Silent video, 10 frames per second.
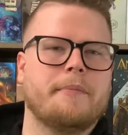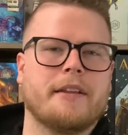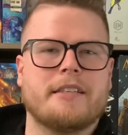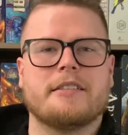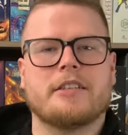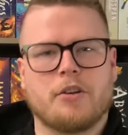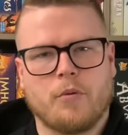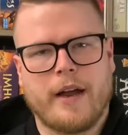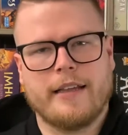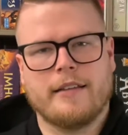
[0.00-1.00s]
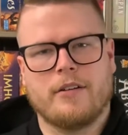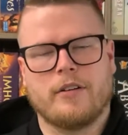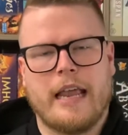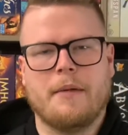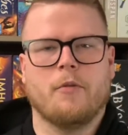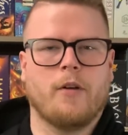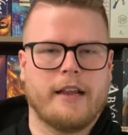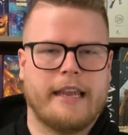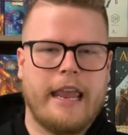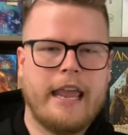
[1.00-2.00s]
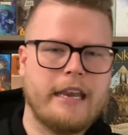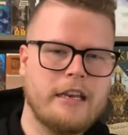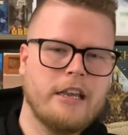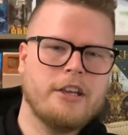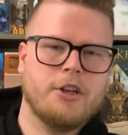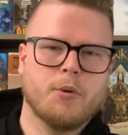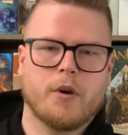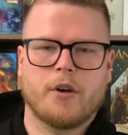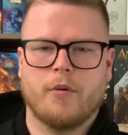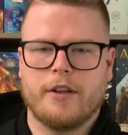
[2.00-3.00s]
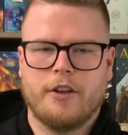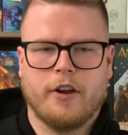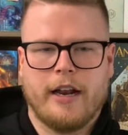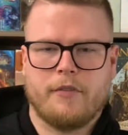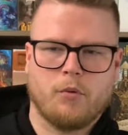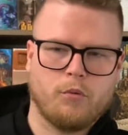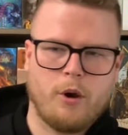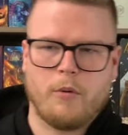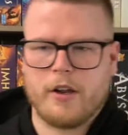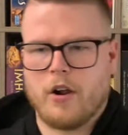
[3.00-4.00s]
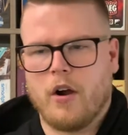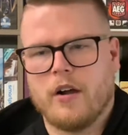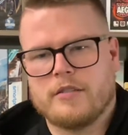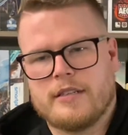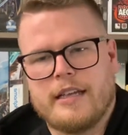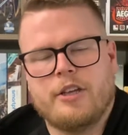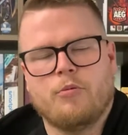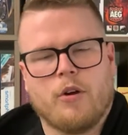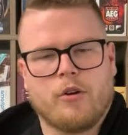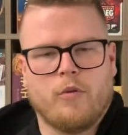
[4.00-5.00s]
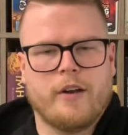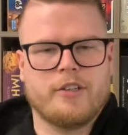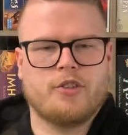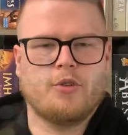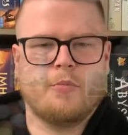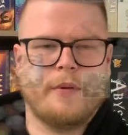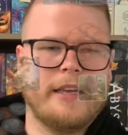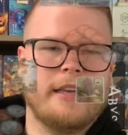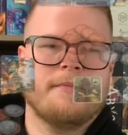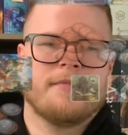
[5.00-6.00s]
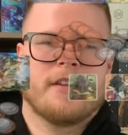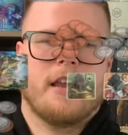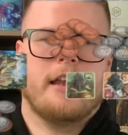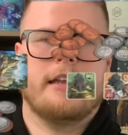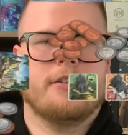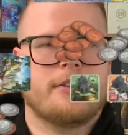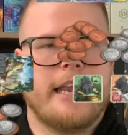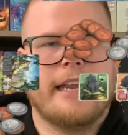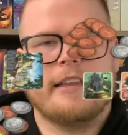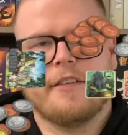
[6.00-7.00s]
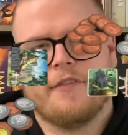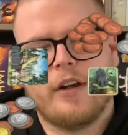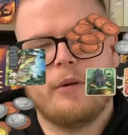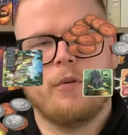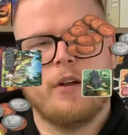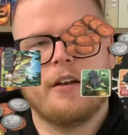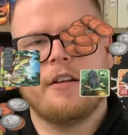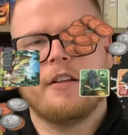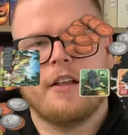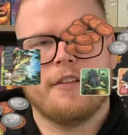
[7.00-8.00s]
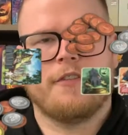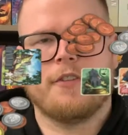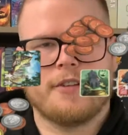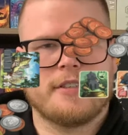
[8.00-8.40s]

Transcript: But this is a great little game where, again, you're going to have a row of cards that you are going to be either taking the free one on the furthest